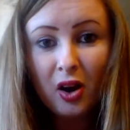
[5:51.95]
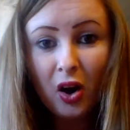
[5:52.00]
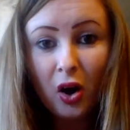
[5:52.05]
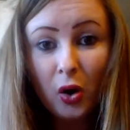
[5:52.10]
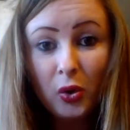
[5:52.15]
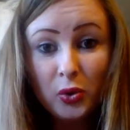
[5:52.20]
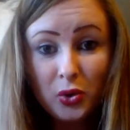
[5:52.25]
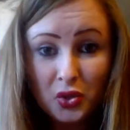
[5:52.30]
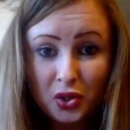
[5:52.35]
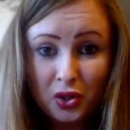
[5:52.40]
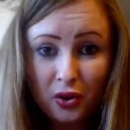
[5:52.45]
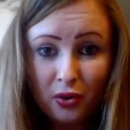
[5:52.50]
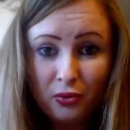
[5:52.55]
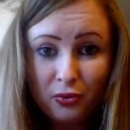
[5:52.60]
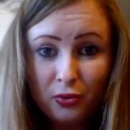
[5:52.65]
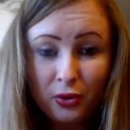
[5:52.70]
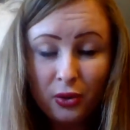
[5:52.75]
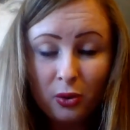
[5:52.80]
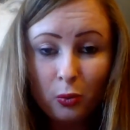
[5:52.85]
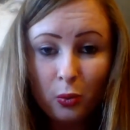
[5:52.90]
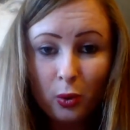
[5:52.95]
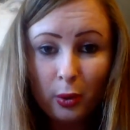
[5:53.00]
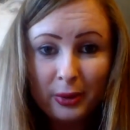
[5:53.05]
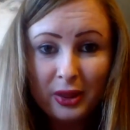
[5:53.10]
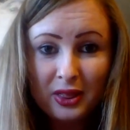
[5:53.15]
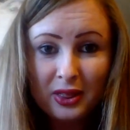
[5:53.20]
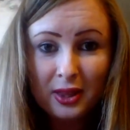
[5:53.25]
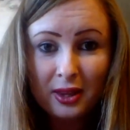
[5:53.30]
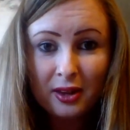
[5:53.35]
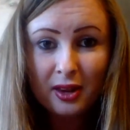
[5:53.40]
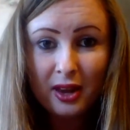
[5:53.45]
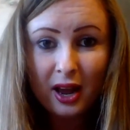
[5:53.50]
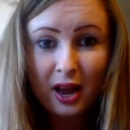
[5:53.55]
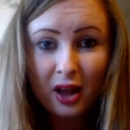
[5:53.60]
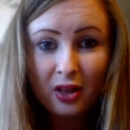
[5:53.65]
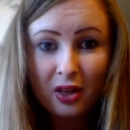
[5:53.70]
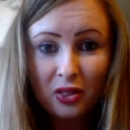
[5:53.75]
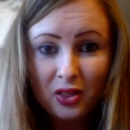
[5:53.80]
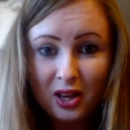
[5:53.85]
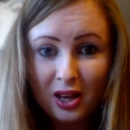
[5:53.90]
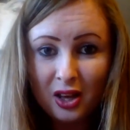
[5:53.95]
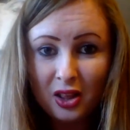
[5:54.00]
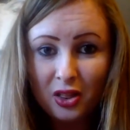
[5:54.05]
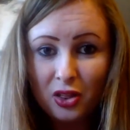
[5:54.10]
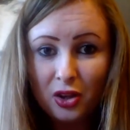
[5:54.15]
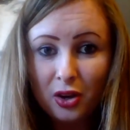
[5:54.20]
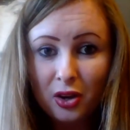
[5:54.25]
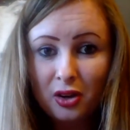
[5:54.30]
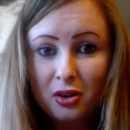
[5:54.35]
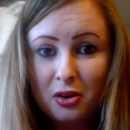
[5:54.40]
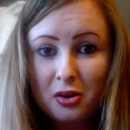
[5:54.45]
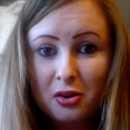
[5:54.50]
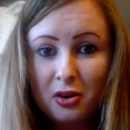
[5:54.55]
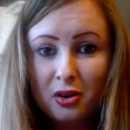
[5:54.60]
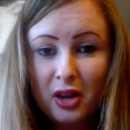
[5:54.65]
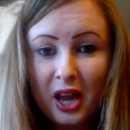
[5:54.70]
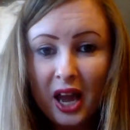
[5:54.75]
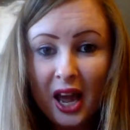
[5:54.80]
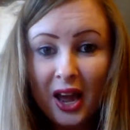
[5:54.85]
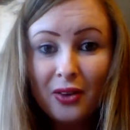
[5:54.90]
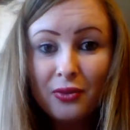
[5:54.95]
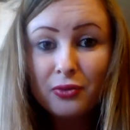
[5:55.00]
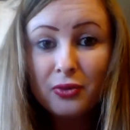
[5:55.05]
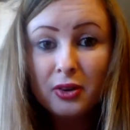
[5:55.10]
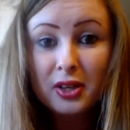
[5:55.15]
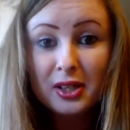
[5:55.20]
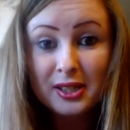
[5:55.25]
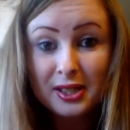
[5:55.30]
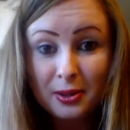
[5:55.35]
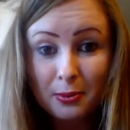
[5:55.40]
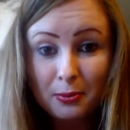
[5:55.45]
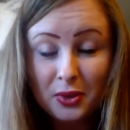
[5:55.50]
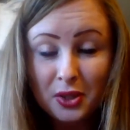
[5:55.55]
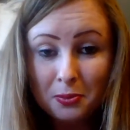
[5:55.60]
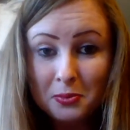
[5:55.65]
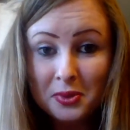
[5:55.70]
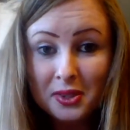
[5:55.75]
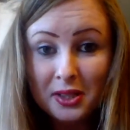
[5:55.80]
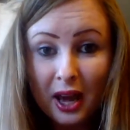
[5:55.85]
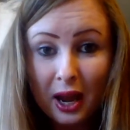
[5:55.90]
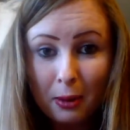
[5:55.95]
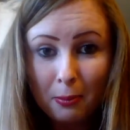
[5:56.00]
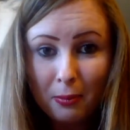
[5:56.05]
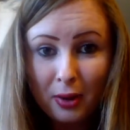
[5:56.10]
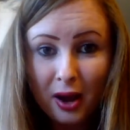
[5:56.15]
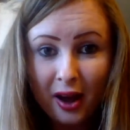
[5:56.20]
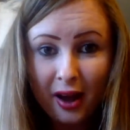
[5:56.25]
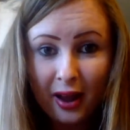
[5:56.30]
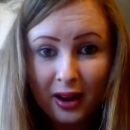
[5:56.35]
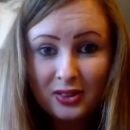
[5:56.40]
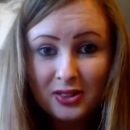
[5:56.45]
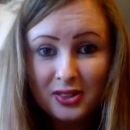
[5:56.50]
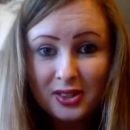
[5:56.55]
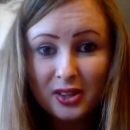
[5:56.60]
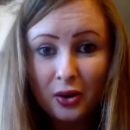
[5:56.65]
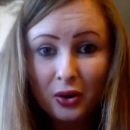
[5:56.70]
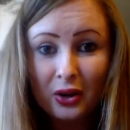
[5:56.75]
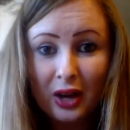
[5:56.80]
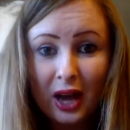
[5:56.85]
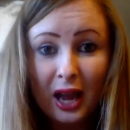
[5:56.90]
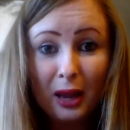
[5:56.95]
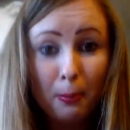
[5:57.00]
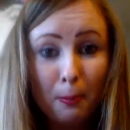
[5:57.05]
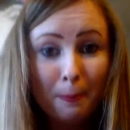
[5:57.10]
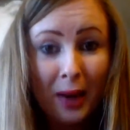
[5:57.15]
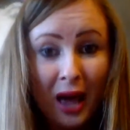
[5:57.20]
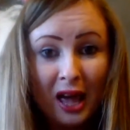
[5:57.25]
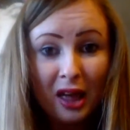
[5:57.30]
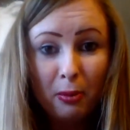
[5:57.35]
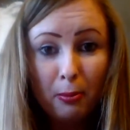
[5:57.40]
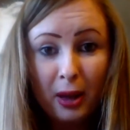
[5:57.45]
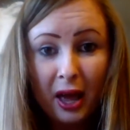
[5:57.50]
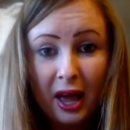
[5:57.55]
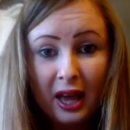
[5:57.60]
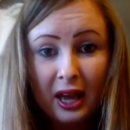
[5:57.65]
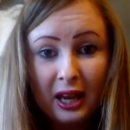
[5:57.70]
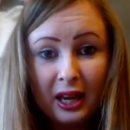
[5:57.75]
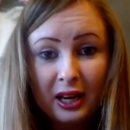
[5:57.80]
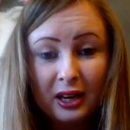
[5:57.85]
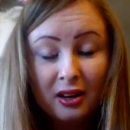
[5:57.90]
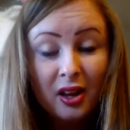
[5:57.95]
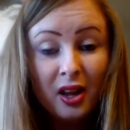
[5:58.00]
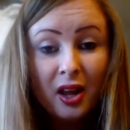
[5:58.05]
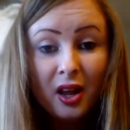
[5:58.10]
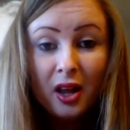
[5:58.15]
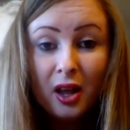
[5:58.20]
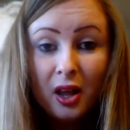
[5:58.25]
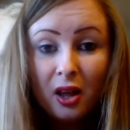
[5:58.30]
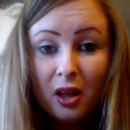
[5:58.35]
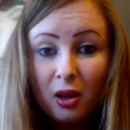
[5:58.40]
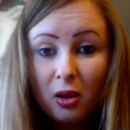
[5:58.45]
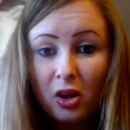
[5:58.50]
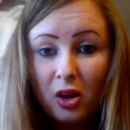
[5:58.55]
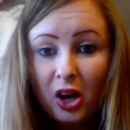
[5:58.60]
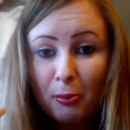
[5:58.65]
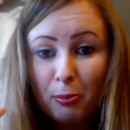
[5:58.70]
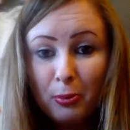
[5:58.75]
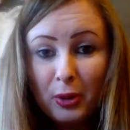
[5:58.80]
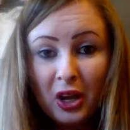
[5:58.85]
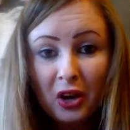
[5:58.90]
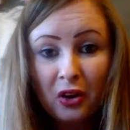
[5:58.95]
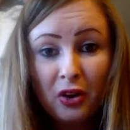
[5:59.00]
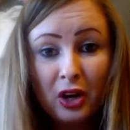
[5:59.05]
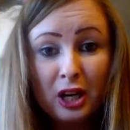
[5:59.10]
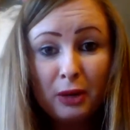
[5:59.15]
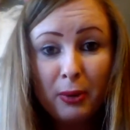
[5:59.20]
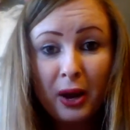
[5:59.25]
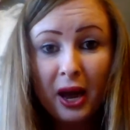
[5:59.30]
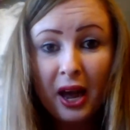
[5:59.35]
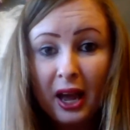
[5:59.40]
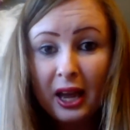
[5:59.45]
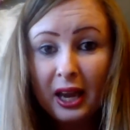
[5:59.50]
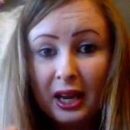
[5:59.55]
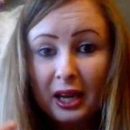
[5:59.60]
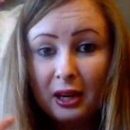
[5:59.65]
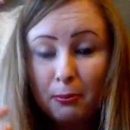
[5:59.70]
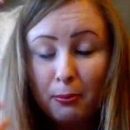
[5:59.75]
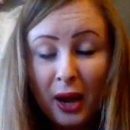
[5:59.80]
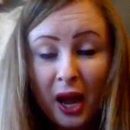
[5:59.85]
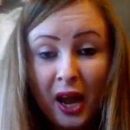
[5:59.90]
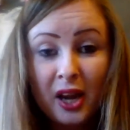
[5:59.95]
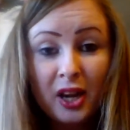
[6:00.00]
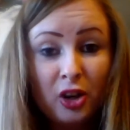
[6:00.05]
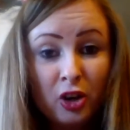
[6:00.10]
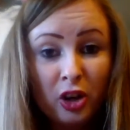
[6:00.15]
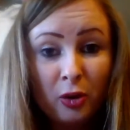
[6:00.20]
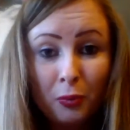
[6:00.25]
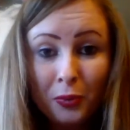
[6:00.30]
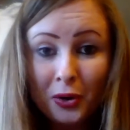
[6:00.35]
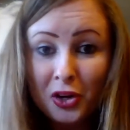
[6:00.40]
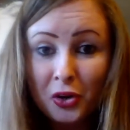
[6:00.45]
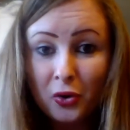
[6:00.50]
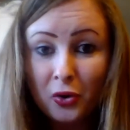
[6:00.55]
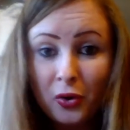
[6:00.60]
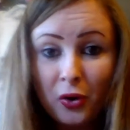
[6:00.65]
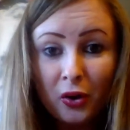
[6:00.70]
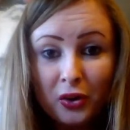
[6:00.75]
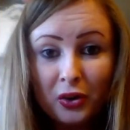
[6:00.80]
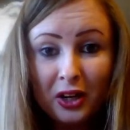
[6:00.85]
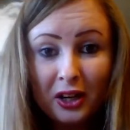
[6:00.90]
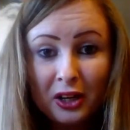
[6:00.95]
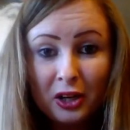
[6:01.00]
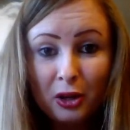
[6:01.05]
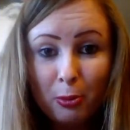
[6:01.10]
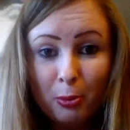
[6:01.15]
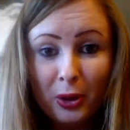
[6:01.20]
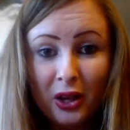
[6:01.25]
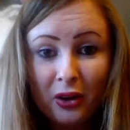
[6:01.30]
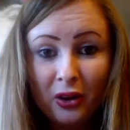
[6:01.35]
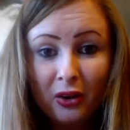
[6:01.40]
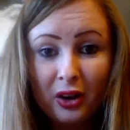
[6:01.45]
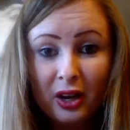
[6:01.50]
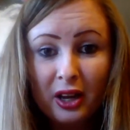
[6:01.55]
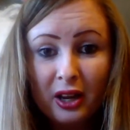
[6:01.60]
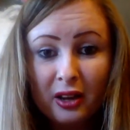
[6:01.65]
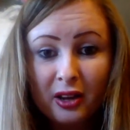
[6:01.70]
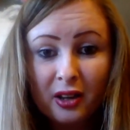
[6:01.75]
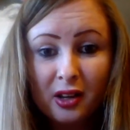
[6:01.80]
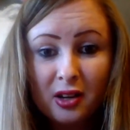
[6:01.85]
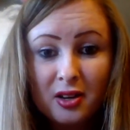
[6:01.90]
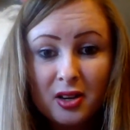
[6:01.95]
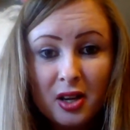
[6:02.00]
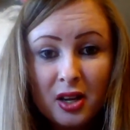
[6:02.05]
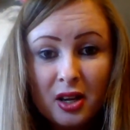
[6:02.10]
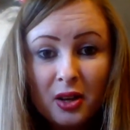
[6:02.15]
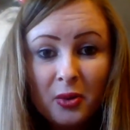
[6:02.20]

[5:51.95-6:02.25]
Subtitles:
Also, for the women out there that have symptoms like mine, so like back pain, period pain, pain when you're not getting your period,